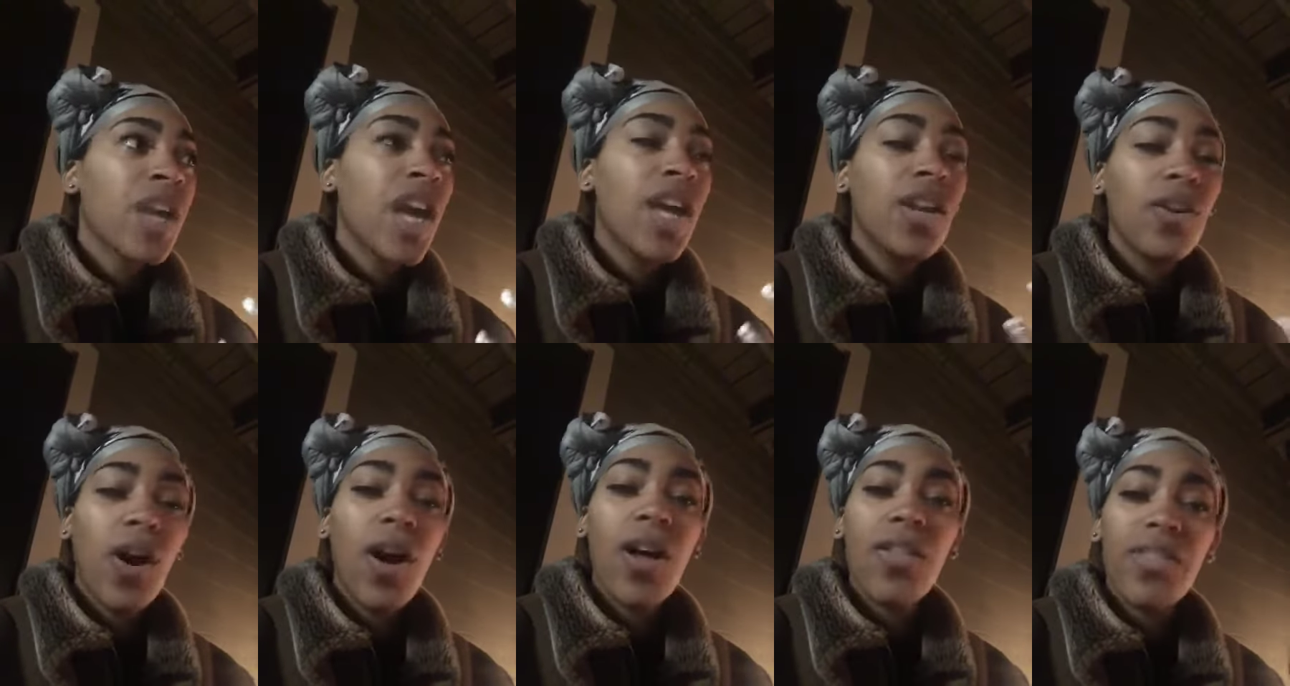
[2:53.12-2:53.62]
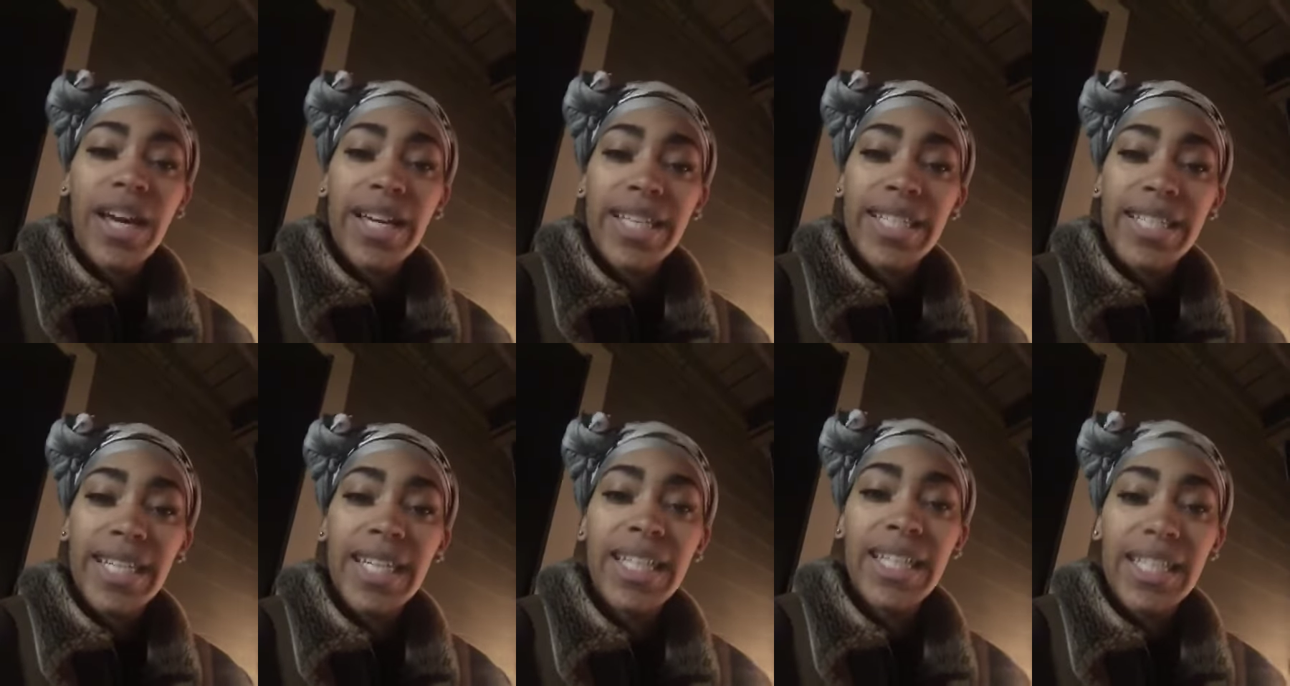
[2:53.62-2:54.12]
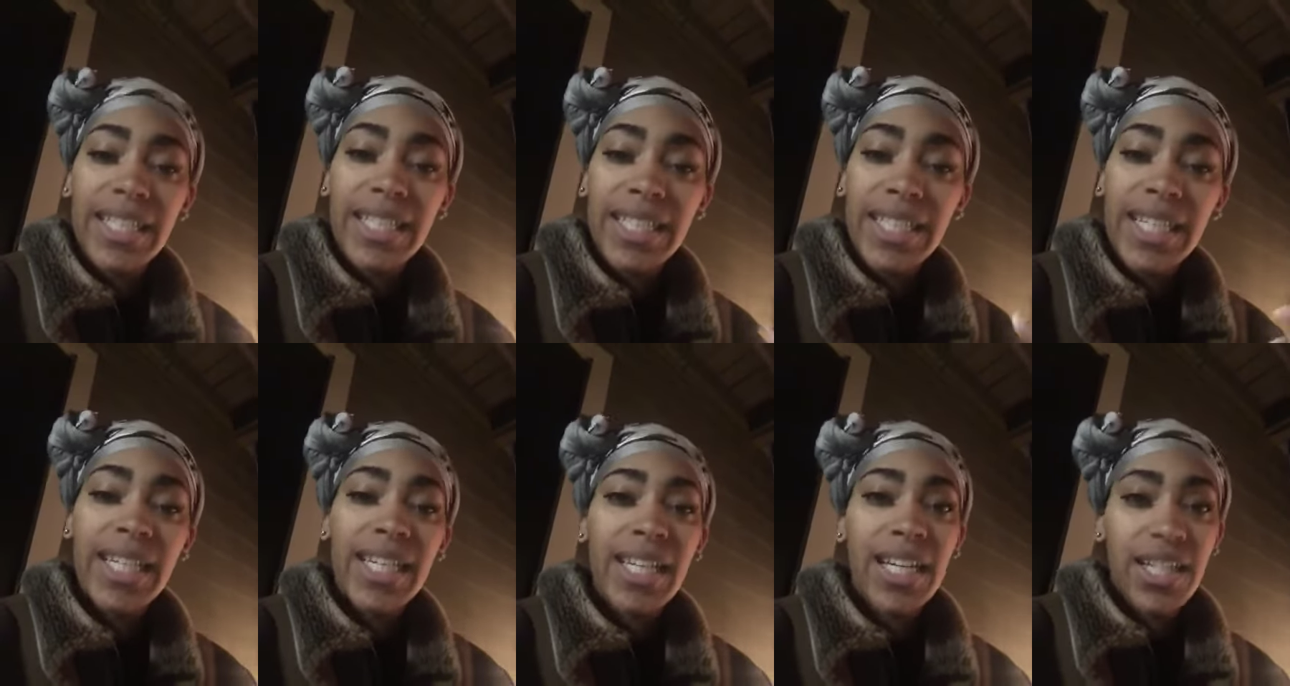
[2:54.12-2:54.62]
in all thy getting
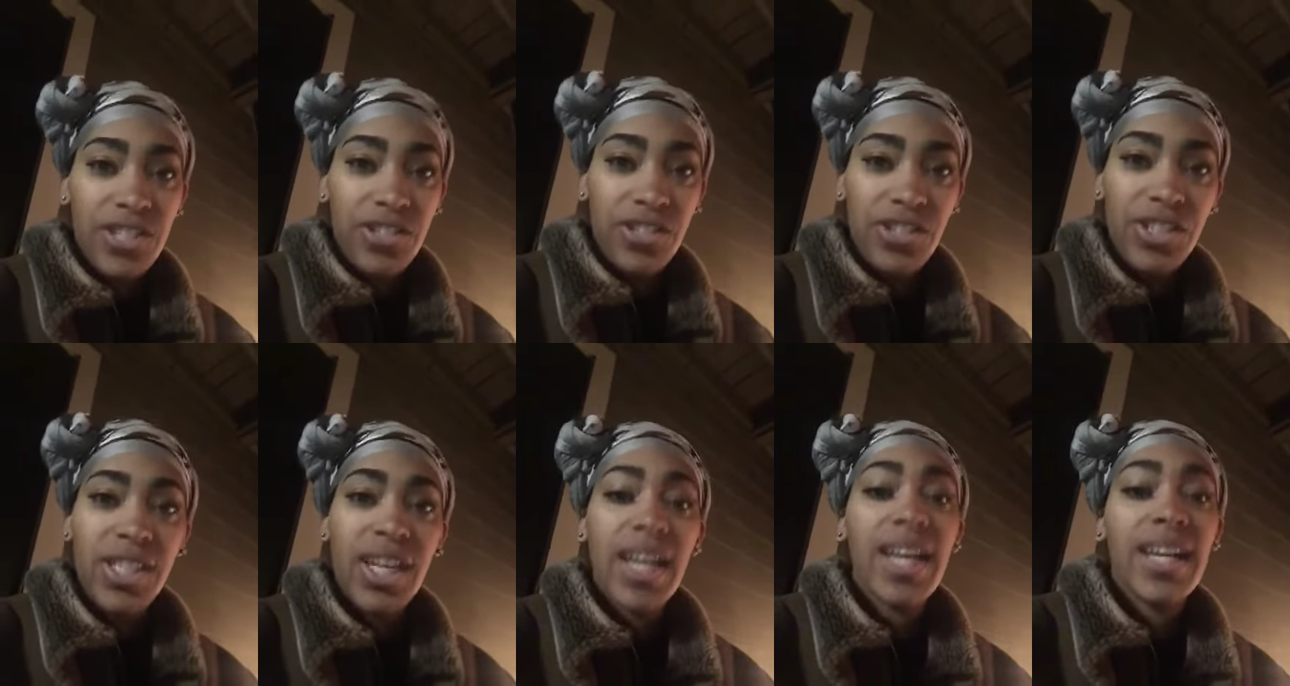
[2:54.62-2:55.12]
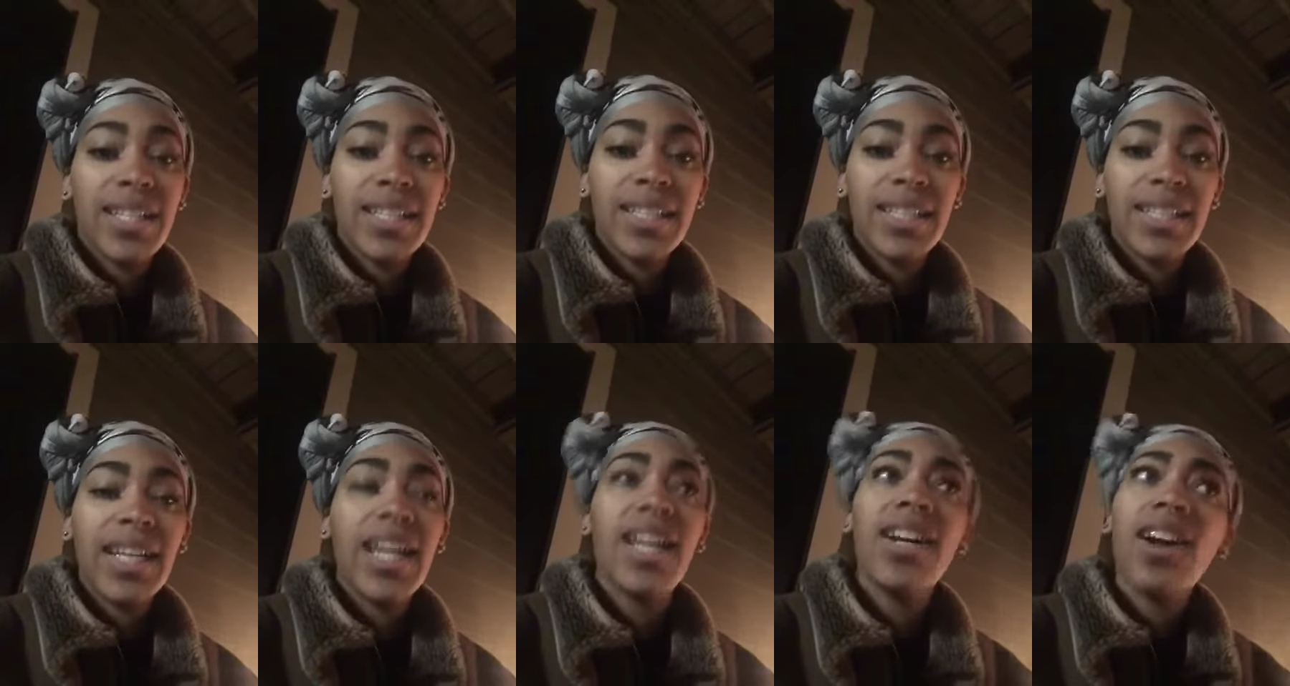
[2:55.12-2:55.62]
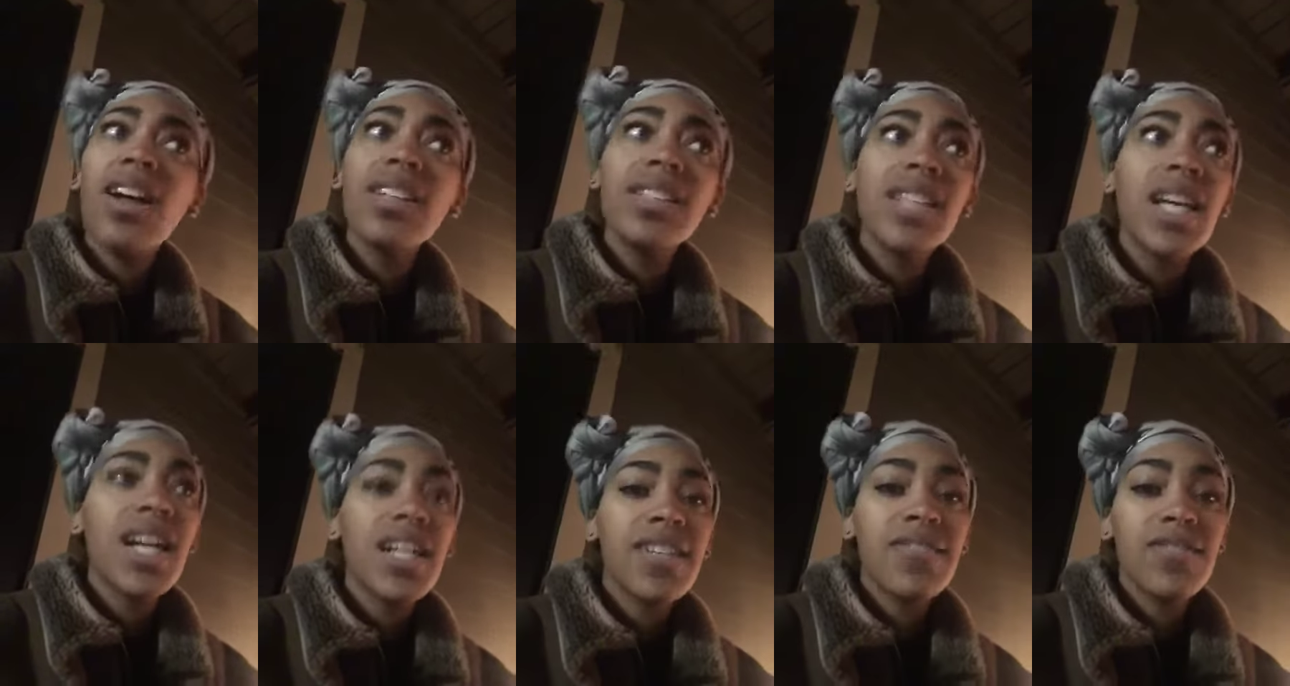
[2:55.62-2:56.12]
get an understanding in our
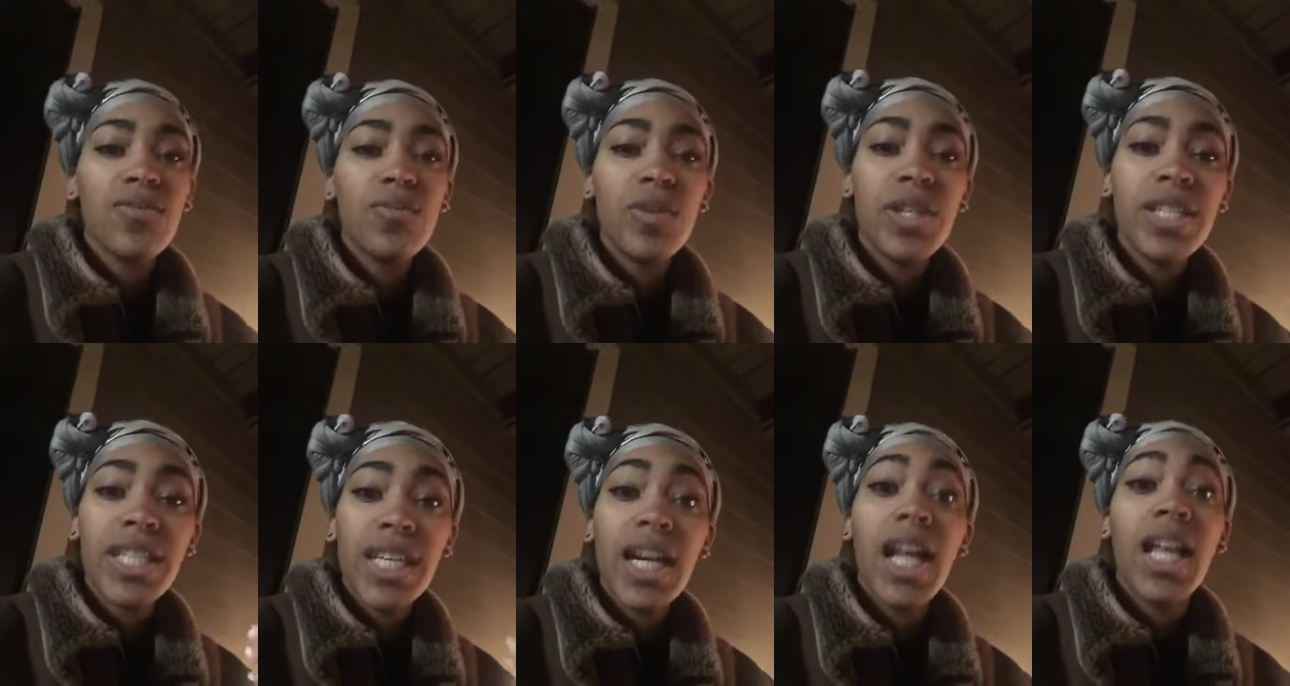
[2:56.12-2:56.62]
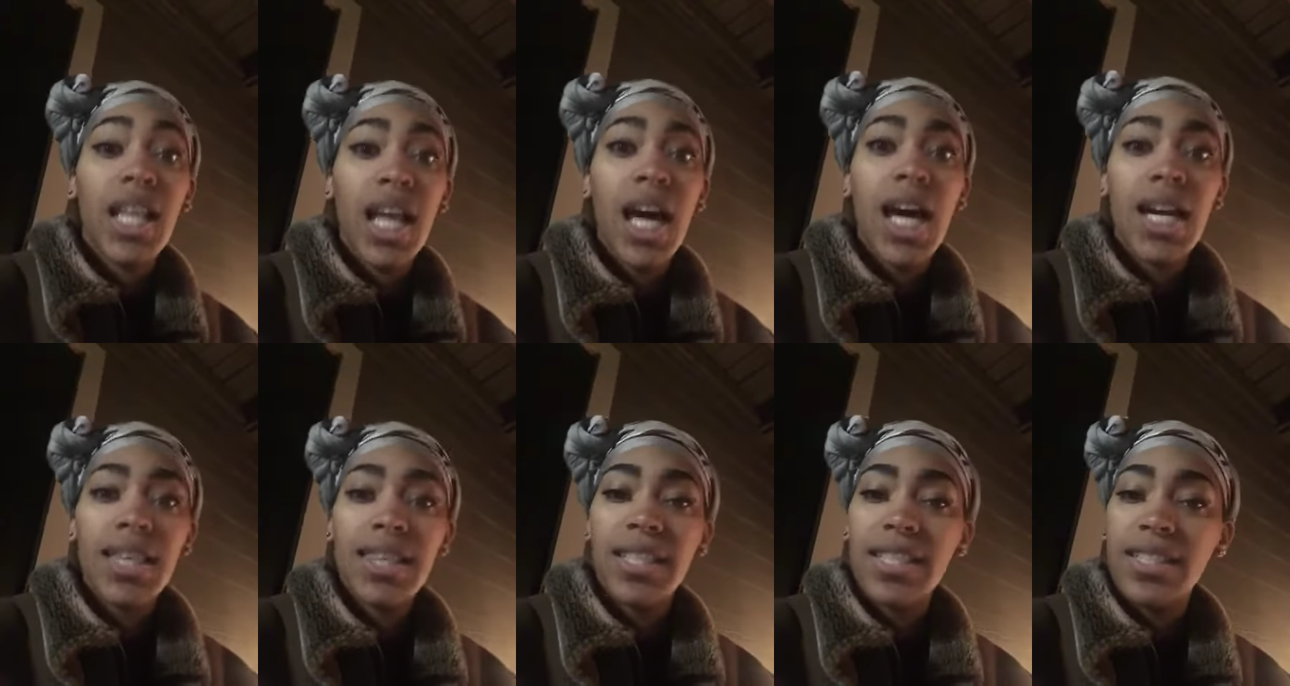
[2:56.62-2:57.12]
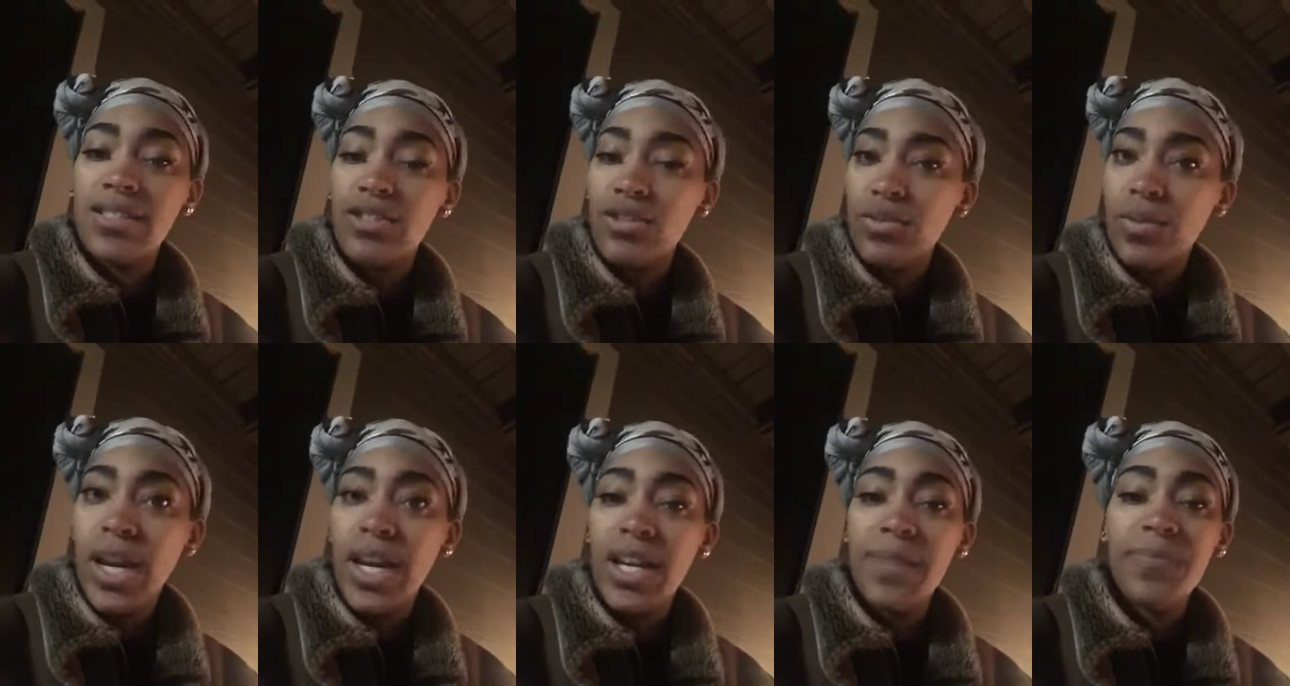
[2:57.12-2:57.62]
lives we get a lot of things
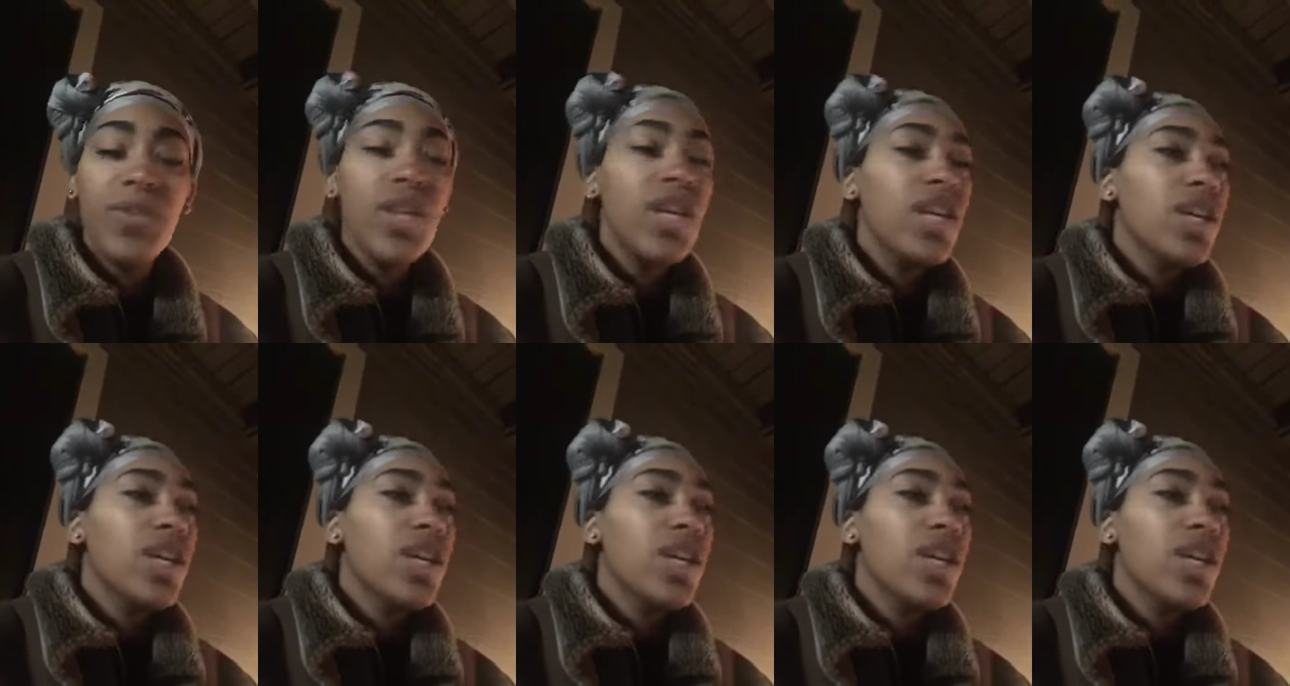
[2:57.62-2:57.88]
right